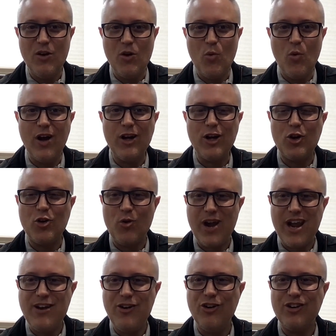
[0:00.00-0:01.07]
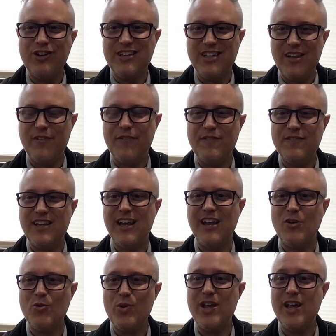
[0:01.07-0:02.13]
What greater gift
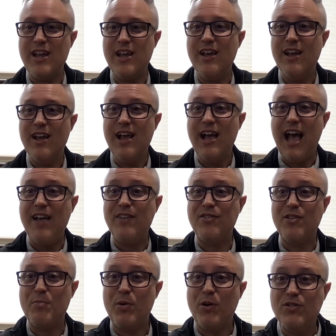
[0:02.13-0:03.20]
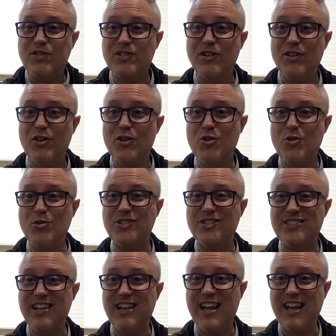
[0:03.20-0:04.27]
can we, as the person who's
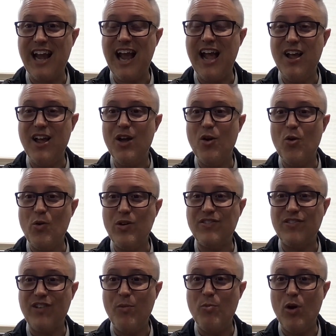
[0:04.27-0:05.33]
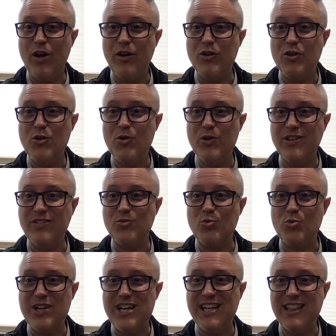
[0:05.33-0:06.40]
sitting with someone who is
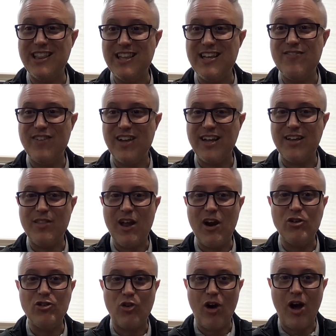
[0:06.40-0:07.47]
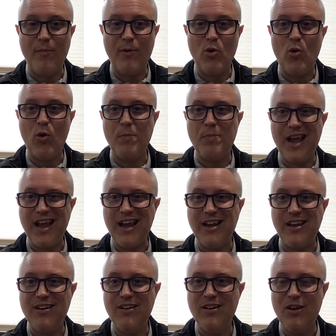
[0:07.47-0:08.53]
reliving their trauma or pain,
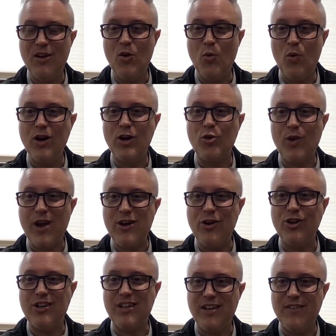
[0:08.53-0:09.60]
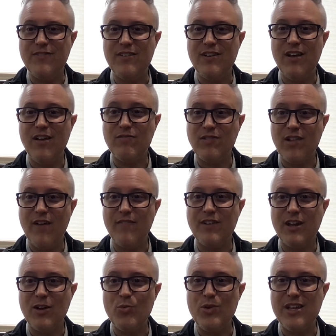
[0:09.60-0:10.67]
what greater gift of love
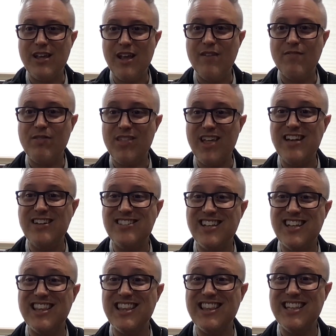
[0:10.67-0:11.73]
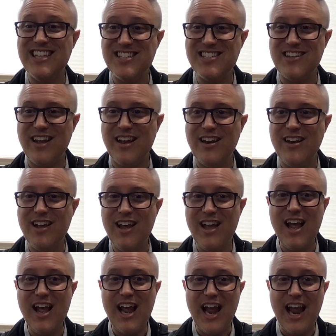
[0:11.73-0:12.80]
can we give than to listen
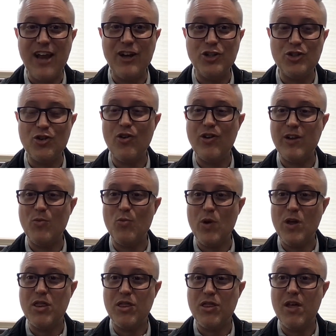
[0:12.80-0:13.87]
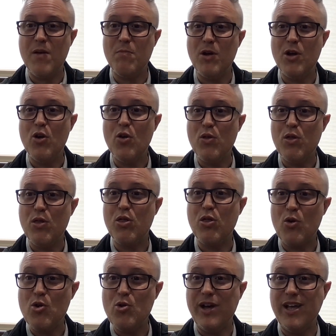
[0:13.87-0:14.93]
and journey with them
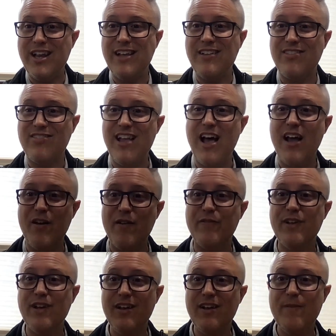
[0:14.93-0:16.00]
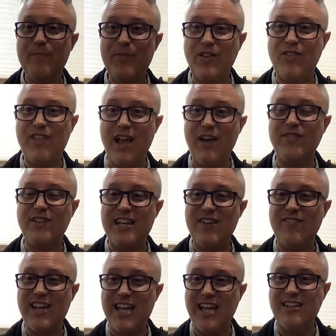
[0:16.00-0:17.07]
through it instead of instead of
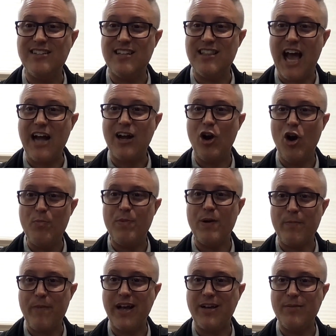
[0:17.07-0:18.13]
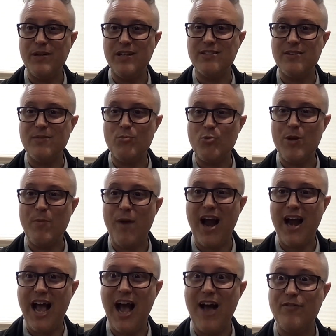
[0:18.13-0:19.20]
giving into that coping mechanism we might
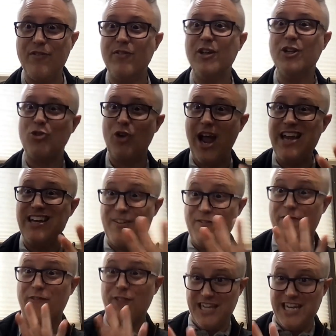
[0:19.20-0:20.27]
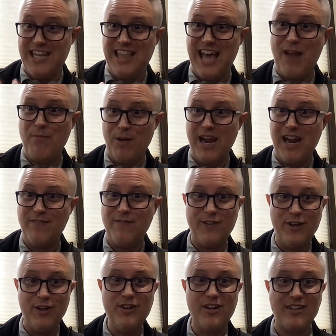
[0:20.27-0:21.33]
have of trying to flee that pain
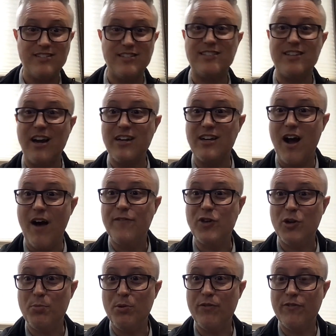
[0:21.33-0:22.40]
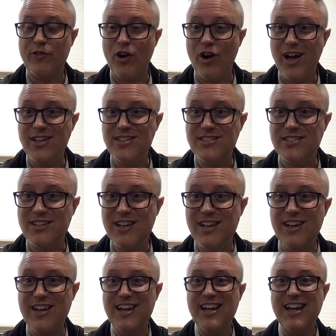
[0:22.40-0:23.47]
field because it's uncomfortable for us
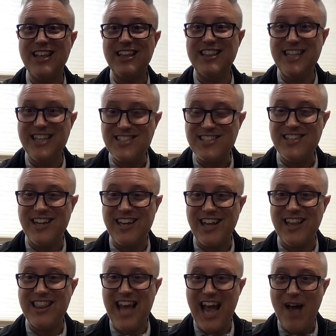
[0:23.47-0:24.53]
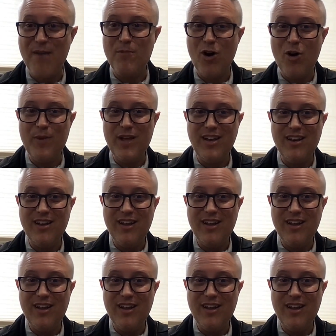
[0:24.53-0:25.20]
listening in that moment